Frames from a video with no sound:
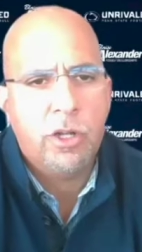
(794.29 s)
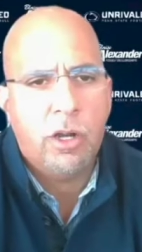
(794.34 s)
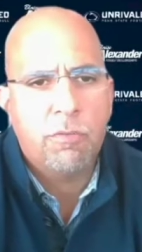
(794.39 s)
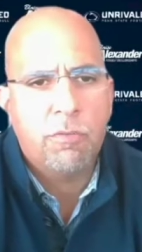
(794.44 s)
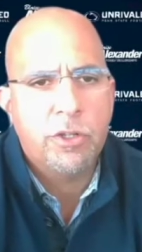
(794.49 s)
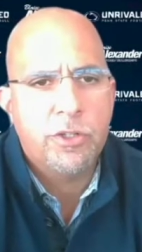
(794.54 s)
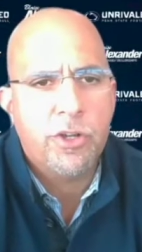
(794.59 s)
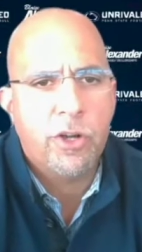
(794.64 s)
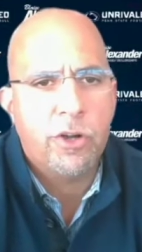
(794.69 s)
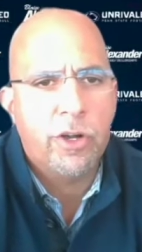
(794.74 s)
our
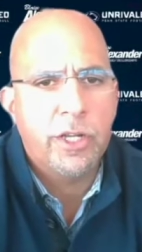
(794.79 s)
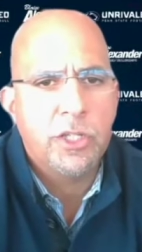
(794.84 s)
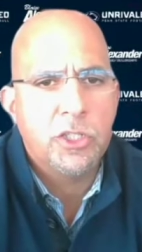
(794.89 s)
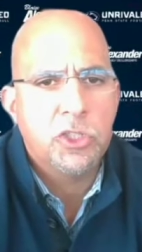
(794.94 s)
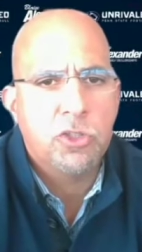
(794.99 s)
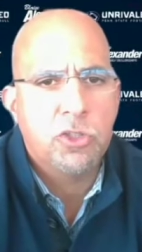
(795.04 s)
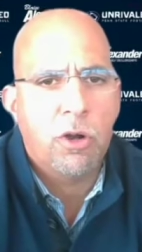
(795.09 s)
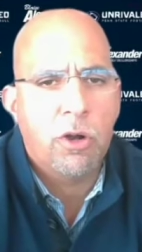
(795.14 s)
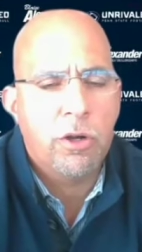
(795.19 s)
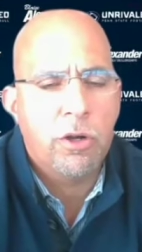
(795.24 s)
returning
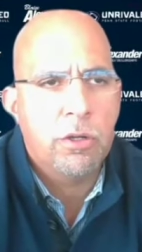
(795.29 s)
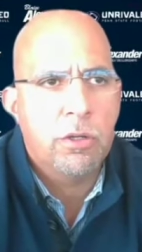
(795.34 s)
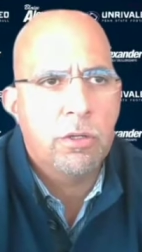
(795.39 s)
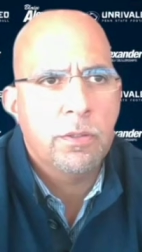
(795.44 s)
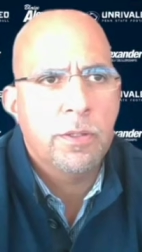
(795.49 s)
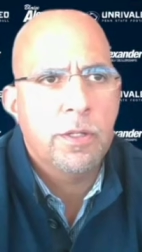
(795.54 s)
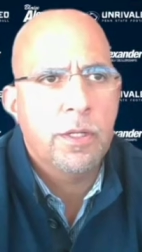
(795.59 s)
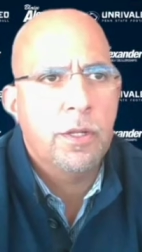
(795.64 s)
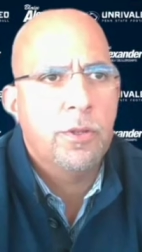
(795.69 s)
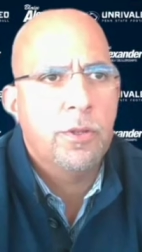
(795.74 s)
starter.
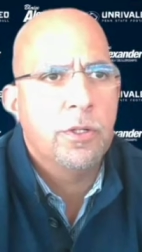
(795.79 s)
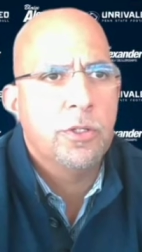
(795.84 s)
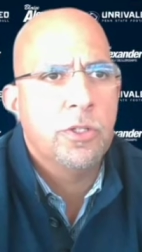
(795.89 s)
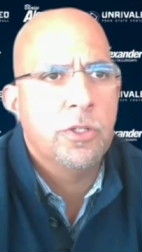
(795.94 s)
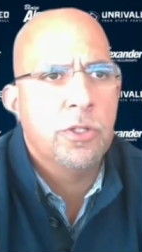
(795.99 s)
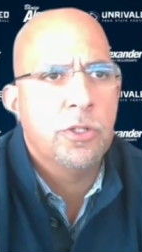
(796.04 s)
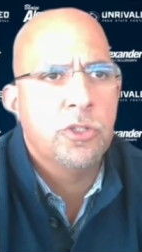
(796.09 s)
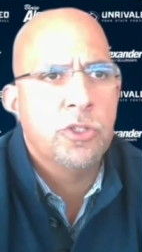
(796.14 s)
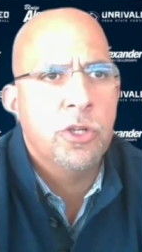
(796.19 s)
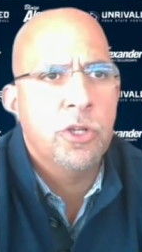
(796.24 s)
You know,
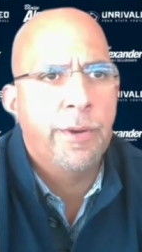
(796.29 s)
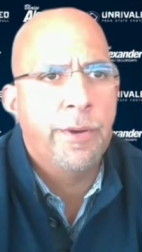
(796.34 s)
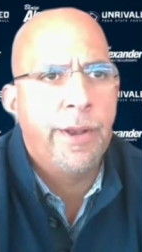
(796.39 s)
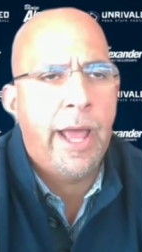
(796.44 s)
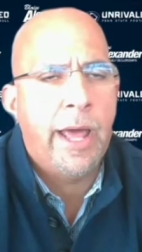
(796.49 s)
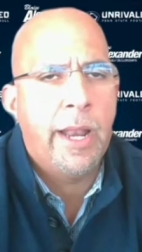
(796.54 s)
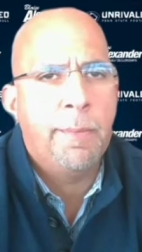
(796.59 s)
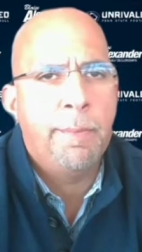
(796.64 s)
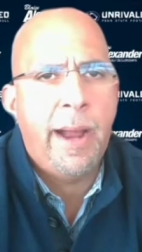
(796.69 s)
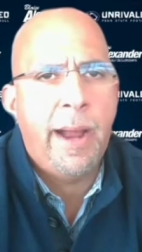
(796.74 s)
there's no
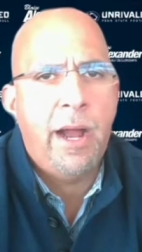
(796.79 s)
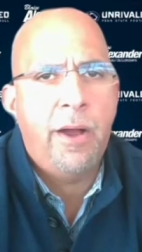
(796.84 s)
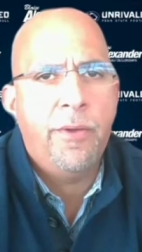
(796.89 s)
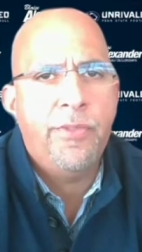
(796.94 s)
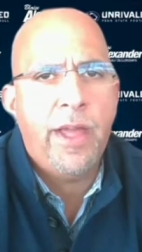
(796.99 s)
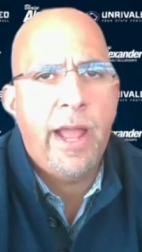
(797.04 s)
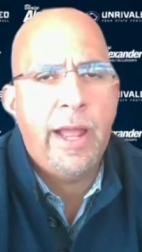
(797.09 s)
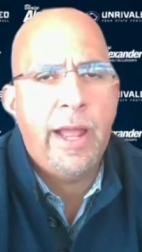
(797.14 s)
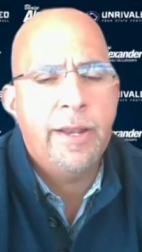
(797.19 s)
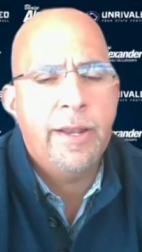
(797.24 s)
doubt about
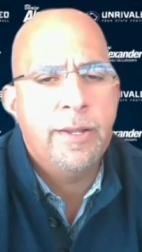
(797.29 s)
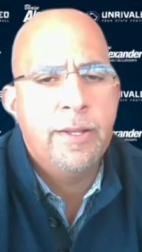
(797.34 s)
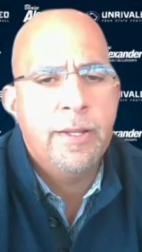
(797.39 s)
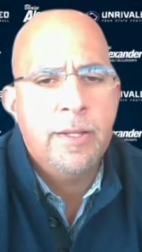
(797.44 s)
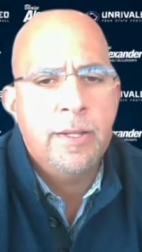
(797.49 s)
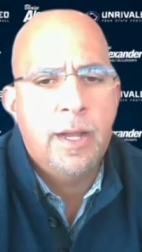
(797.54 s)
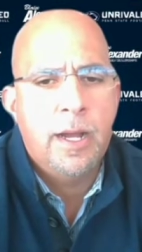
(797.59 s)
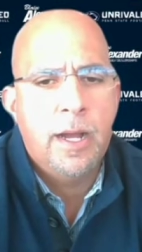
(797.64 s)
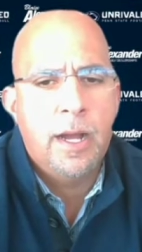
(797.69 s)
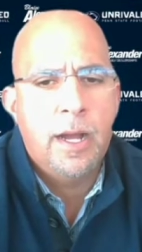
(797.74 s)
that.
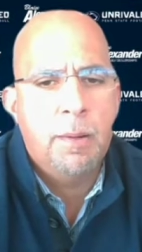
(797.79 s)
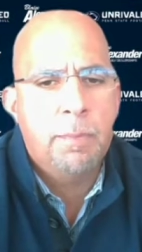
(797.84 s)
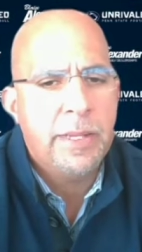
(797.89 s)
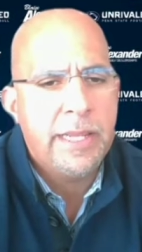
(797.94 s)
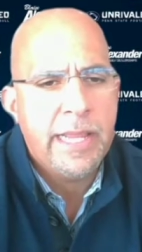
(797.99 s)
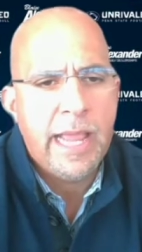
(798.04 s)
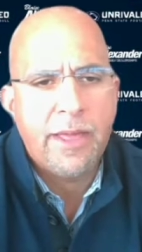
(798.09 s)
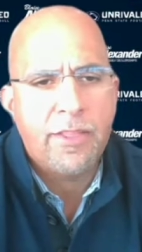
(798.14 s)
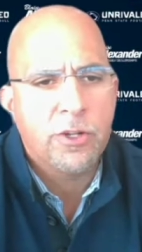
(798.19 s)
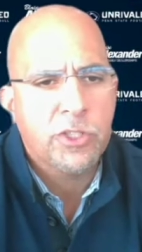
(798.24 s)
But
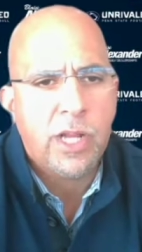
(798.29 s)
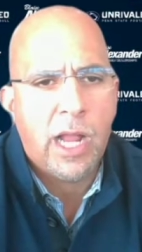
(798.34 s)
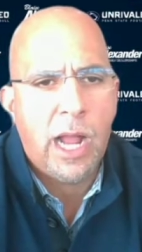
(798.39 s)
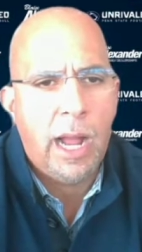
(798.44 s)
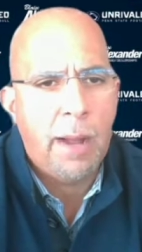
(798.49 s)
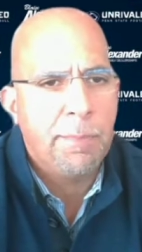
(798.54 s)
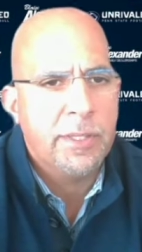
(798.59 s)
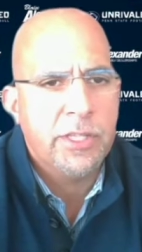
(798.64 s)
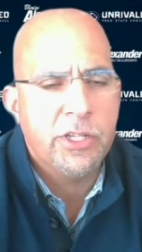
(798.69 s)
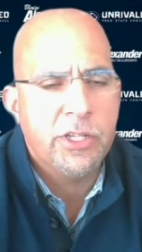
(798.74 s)
yeah, there's
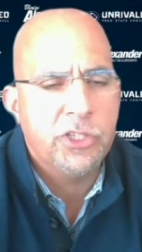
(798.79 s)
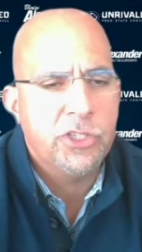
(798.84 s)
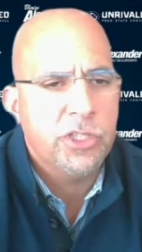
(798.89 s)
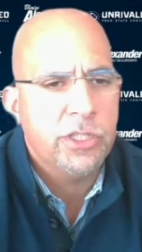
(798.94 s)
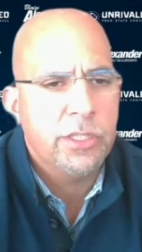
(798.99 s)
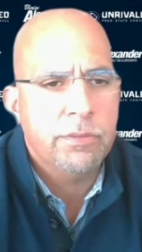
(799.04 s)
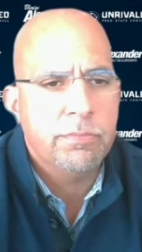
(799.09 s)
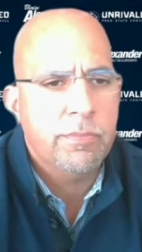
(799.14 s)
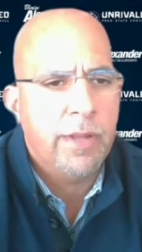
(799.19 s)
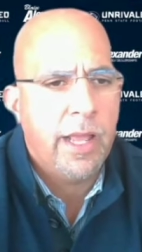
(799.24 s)

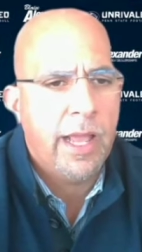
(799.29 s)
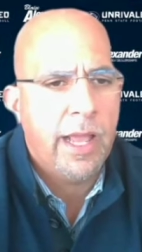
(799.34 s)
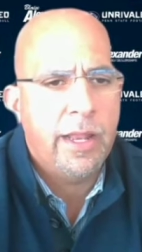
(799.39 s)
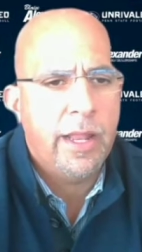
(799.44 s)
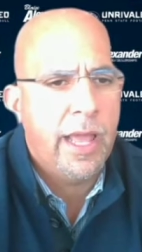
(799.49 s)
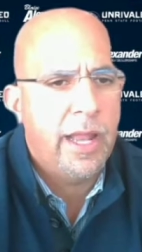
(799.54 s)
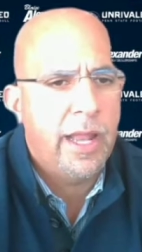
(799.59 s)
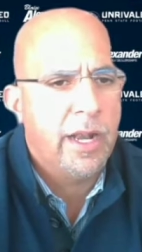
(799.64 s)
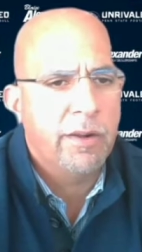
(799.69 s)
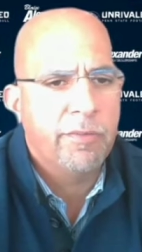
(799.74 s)
competition
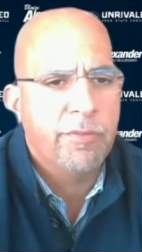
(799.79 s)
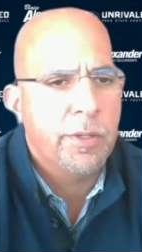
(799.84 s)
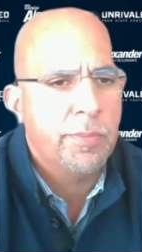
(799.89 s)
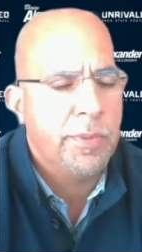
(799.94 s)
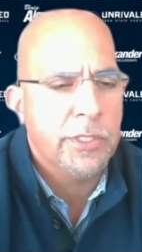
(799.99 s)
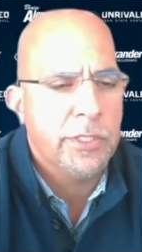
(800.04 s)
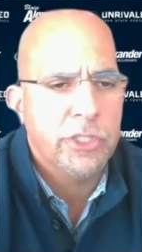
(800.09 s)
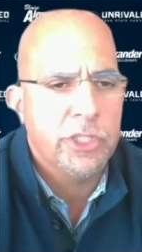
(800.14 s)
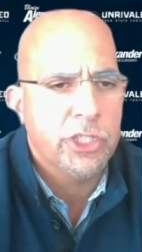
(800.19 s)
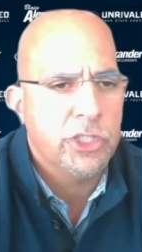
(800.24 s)
at every
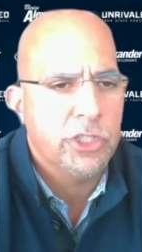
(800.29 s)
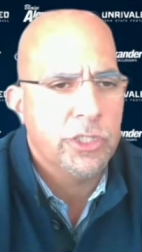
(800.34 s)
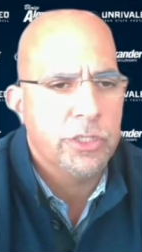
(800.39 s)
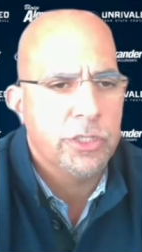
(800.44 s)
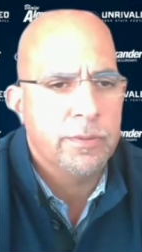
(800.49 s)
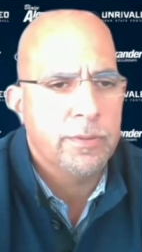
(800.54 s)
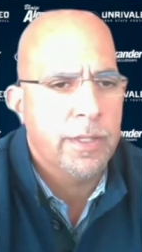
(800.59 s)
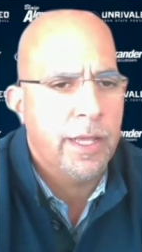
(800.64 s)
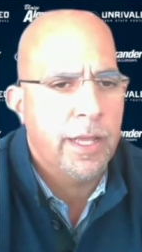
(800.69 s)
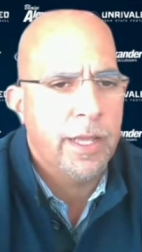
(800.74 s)
position.
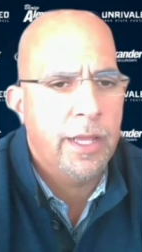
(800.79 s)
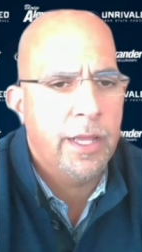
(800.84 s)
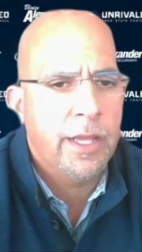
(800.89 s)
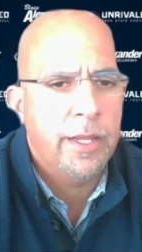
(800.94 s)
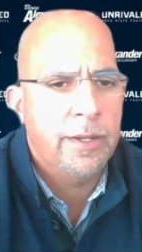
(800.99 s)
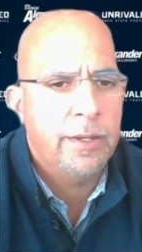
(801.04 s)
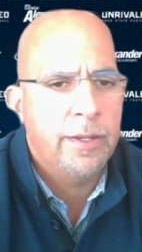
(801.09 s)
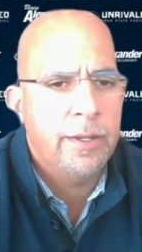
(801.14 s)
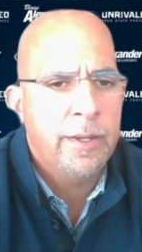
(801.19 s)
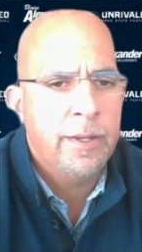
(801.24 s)

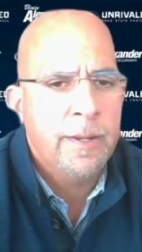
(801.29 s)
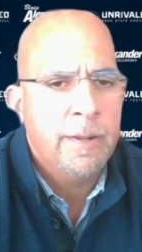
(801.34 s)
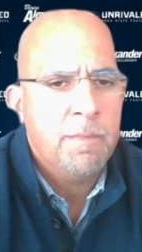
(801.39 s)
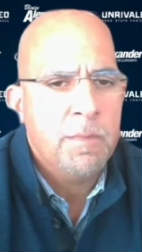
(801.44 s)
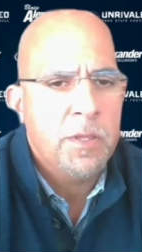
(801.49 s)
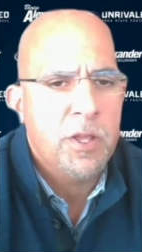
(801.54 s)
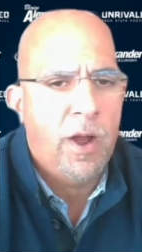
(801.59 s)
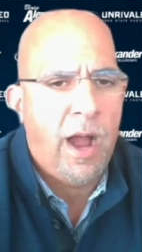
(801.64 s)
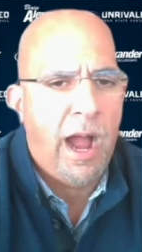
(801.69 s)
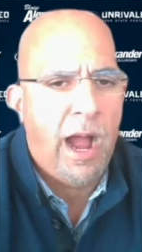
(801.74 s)
And
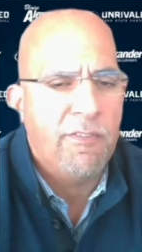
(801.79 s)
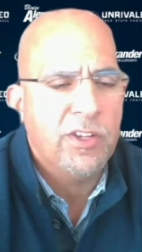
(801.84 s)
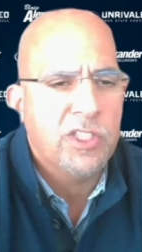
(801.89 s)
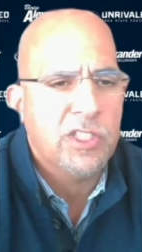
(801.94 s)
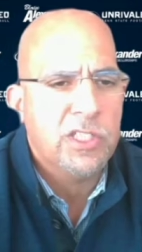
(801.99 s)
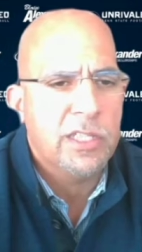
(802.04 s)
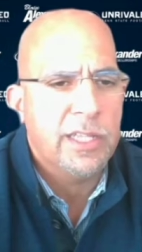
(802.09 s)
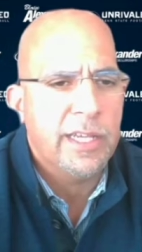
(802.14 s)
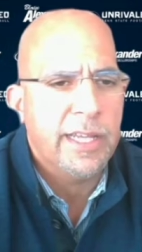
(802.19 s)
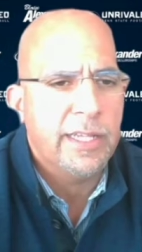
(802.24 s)
you know,
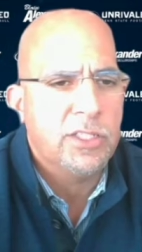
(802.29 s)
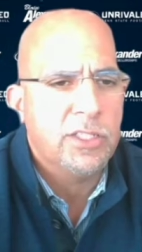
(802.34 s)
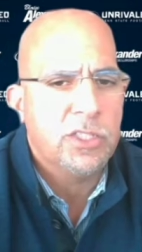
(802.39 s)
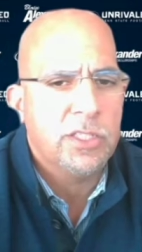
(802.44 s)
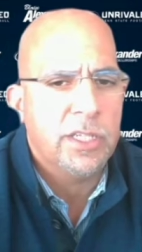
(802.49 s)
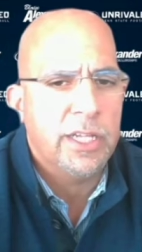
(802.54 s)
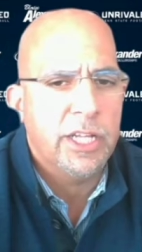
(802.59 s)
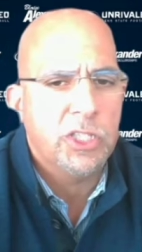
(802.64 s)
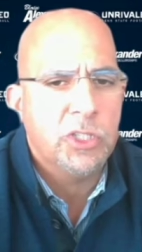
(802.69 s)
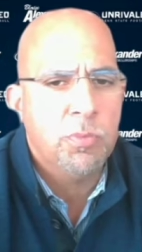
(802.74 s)
obviously
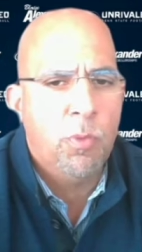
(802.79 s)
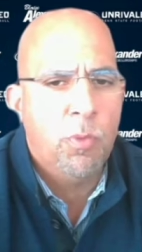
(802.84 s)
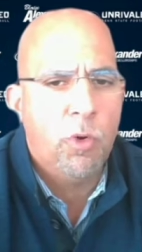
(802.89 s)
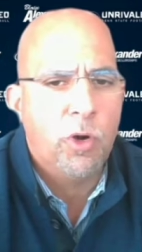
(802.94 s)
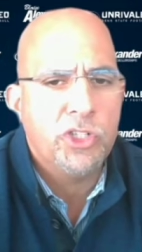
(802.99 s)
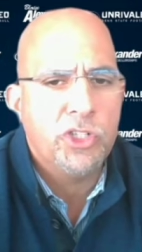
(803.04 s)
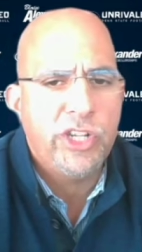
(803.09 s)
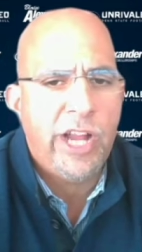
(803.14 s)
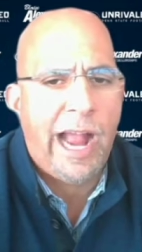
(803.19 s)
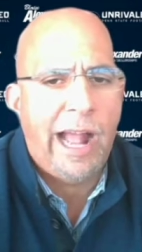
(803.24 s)
it's
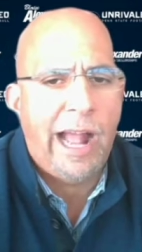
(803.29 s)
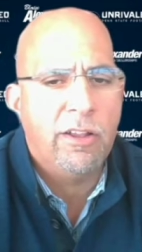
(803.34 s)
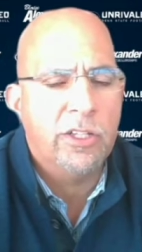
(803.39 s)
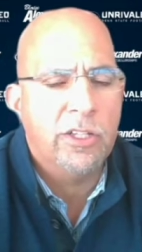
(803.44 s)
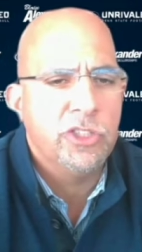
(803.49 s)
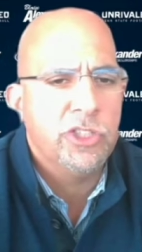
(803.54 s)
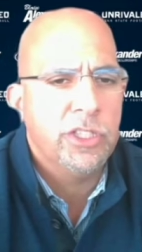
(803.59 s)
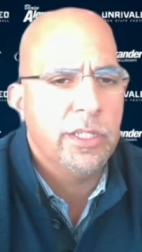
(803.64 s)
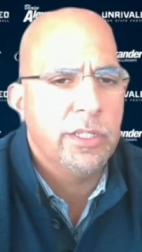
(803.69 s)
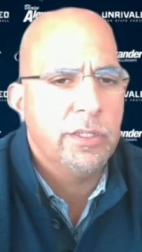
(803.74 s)
more
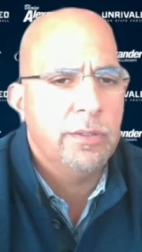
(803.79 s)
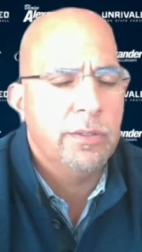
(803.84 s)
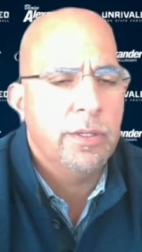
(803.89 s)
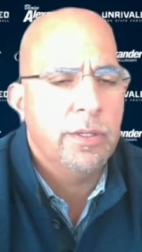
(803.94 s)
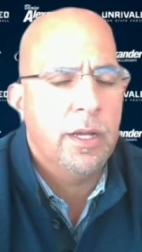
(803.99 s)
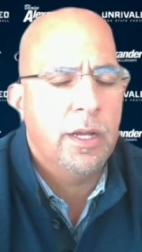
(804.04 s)
challenging,